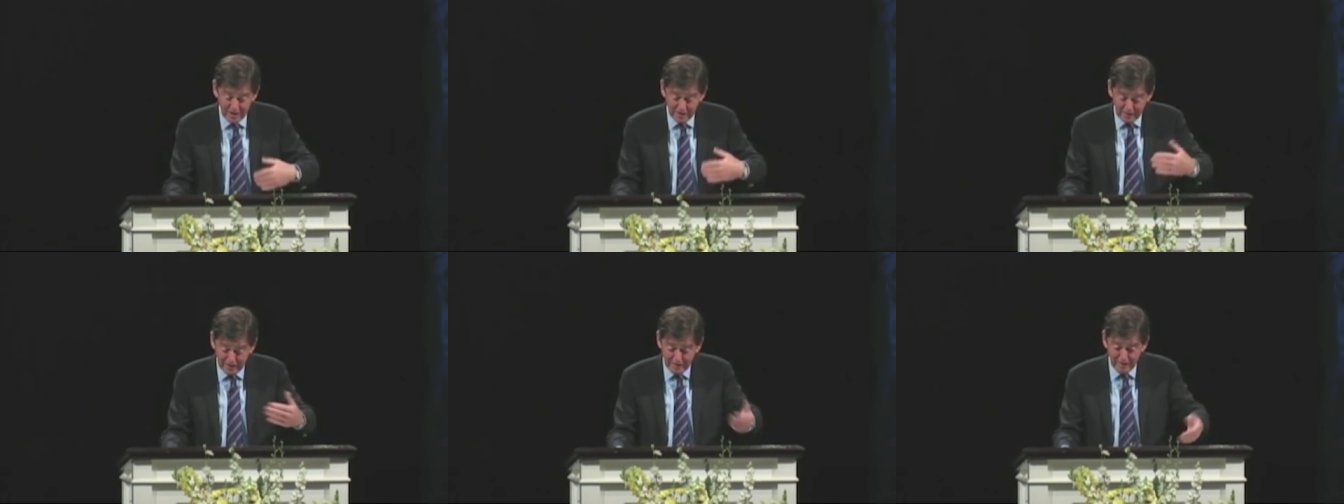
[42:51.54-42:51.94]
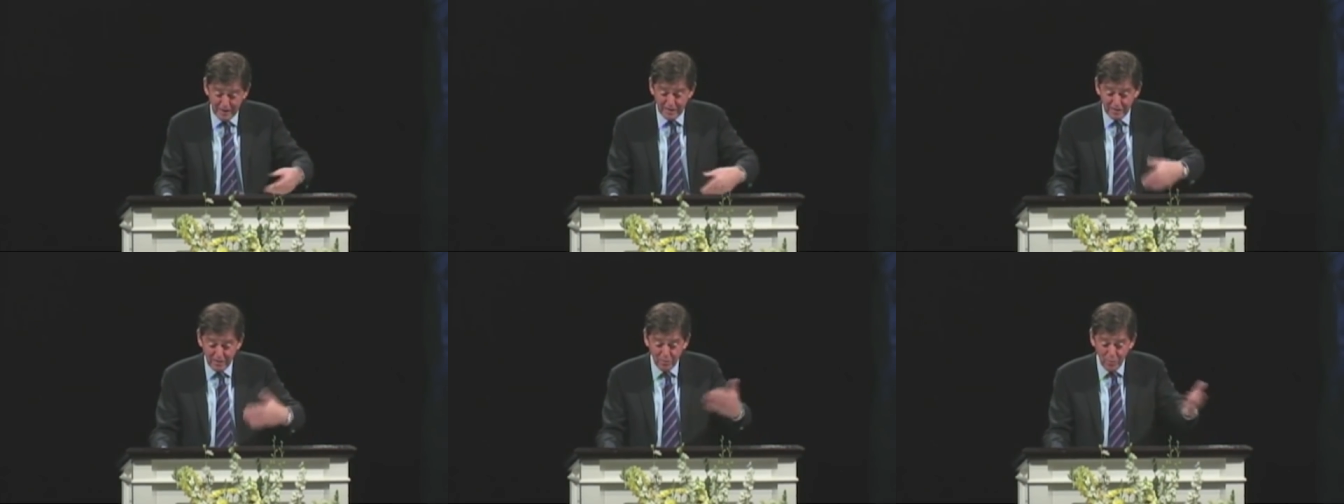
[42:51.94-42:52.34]
the,
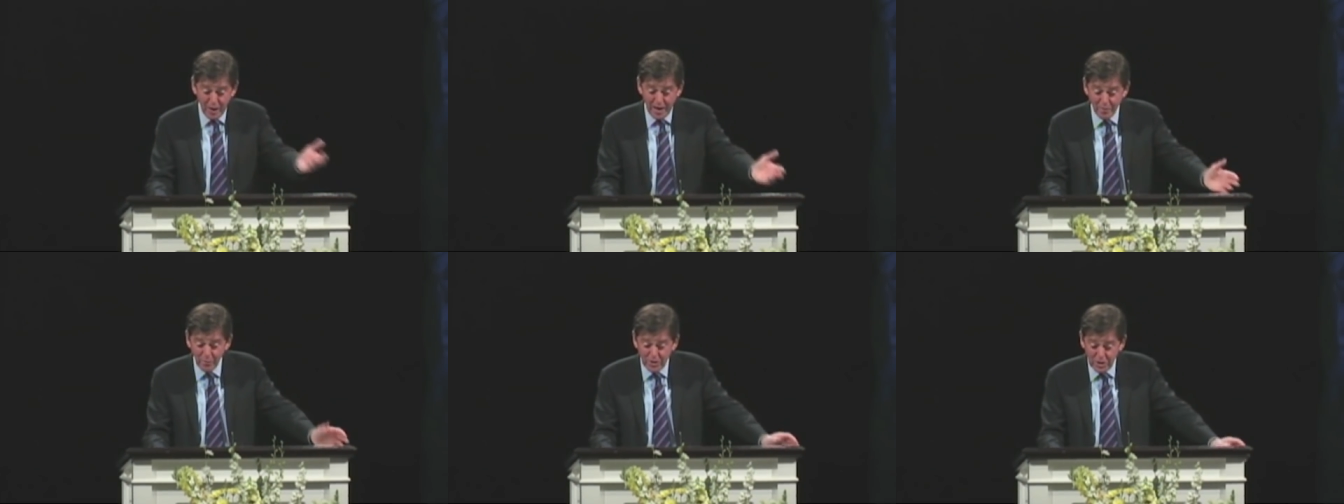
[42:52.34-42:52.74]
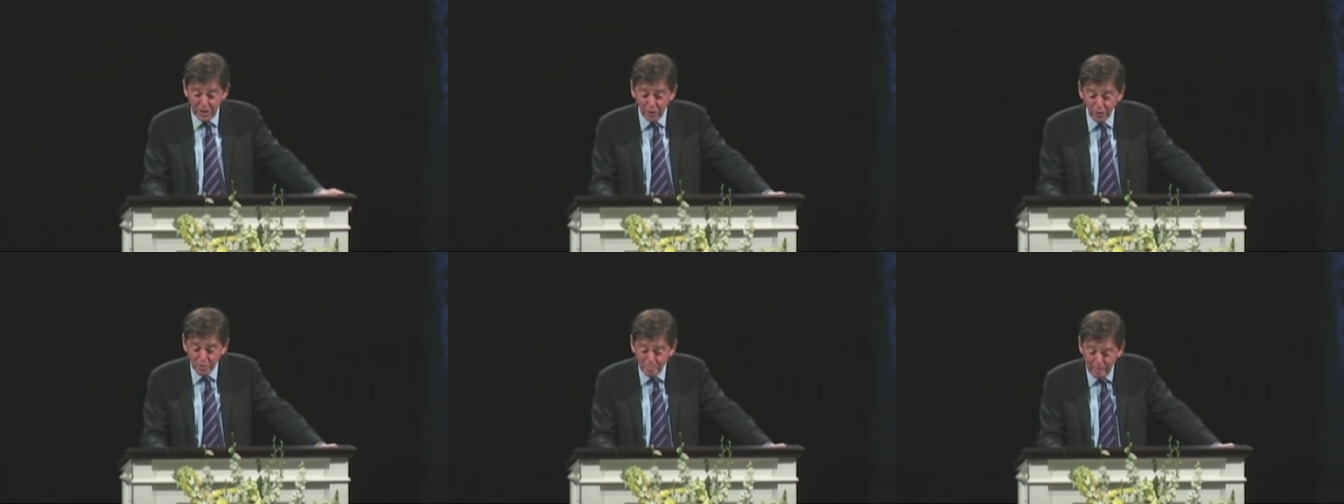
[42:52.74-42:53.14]
the, the way in which he
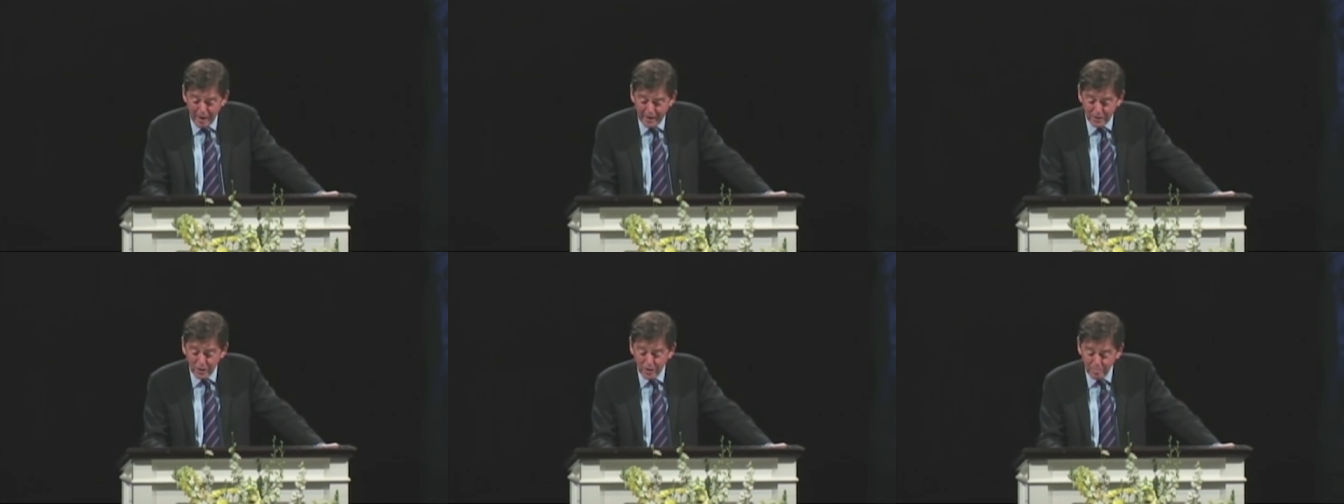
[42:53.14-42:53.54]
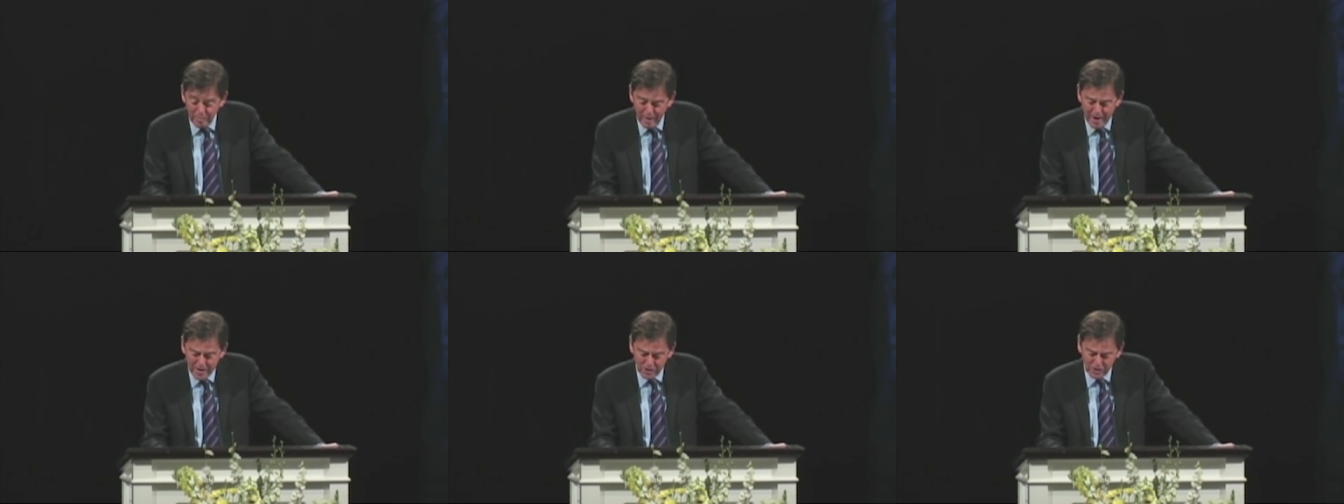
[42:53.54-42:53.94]
goes back to the
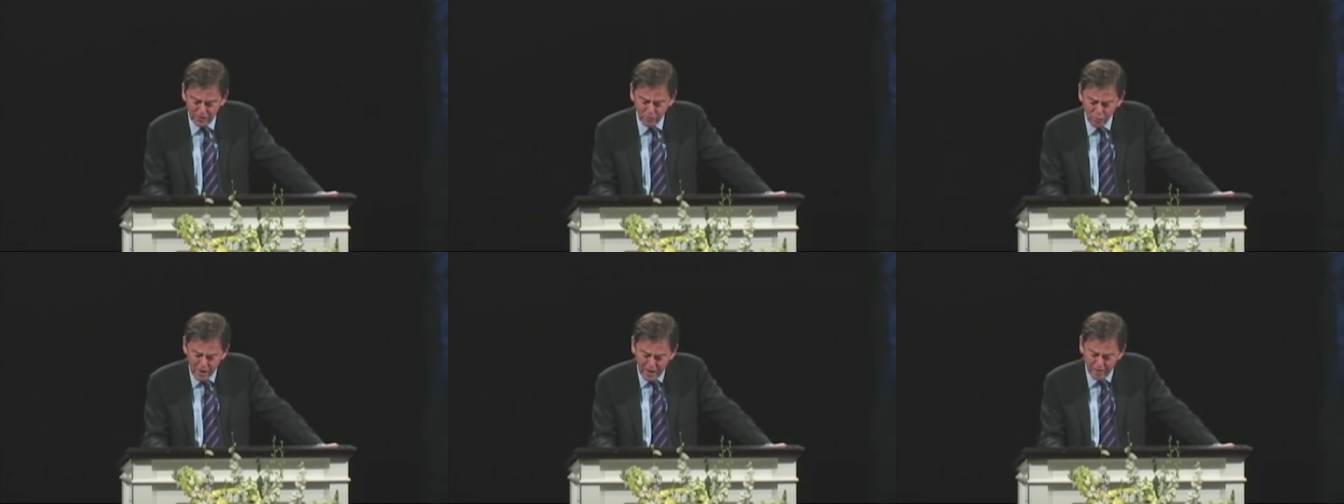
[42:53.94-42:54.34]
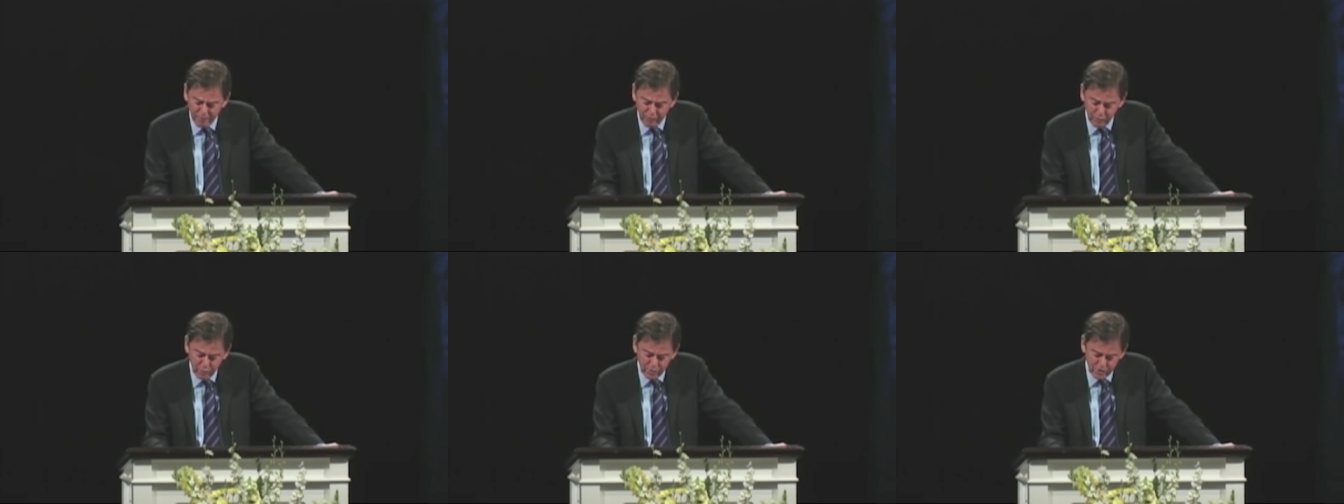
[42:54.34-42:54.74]
past and
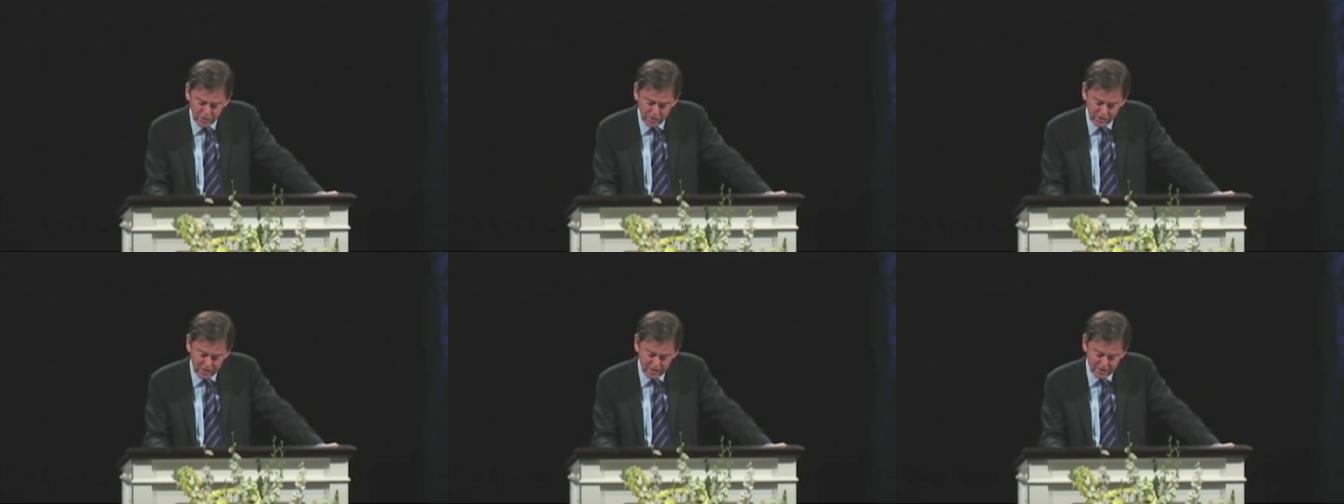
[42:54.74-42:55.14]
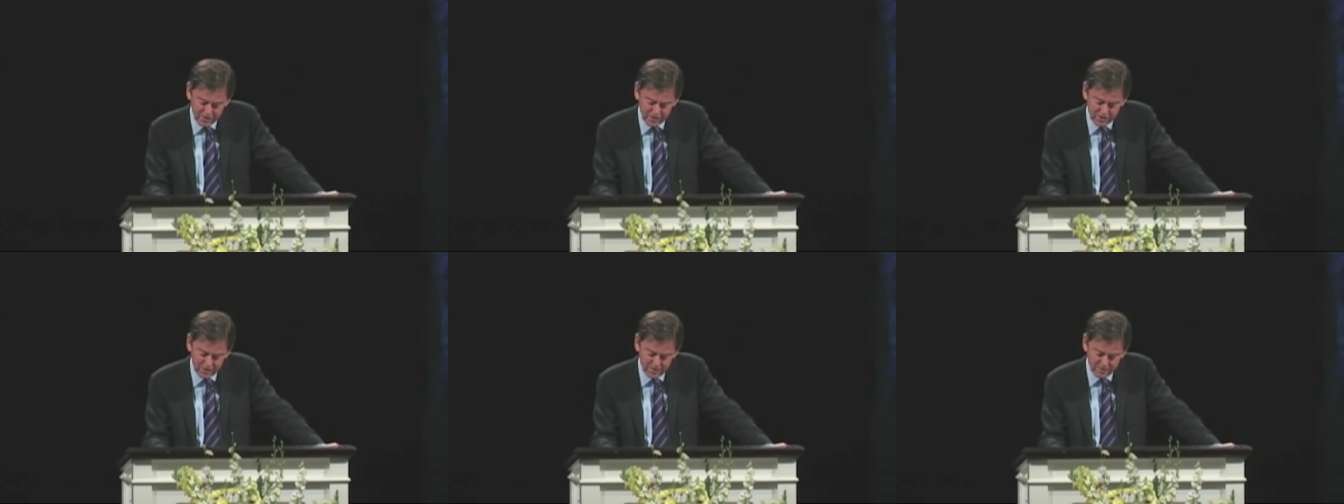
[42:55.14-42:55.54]
reinforces
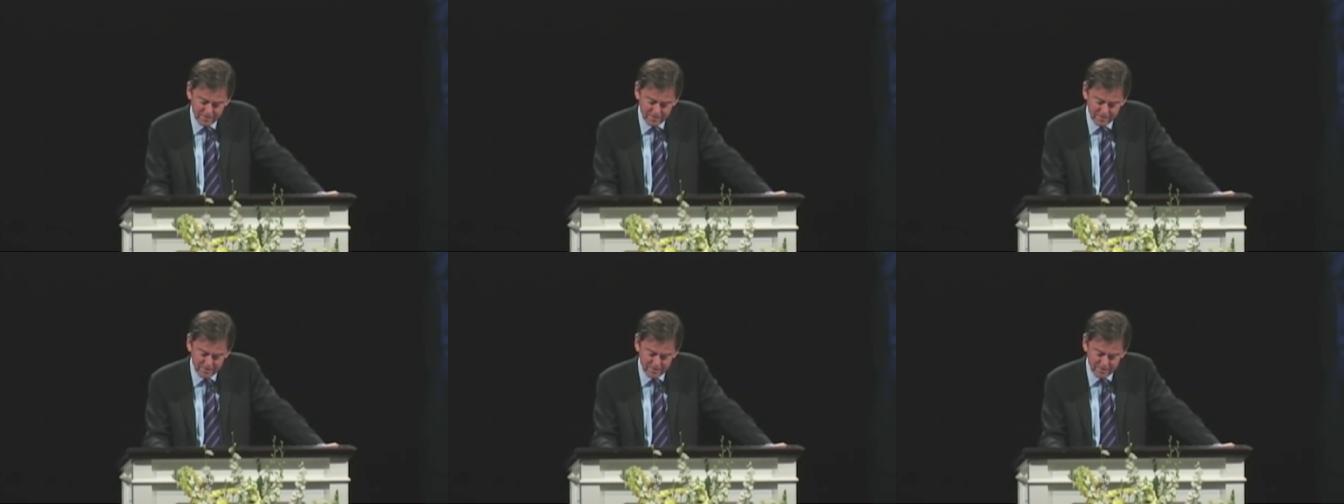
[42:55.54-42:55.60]
this.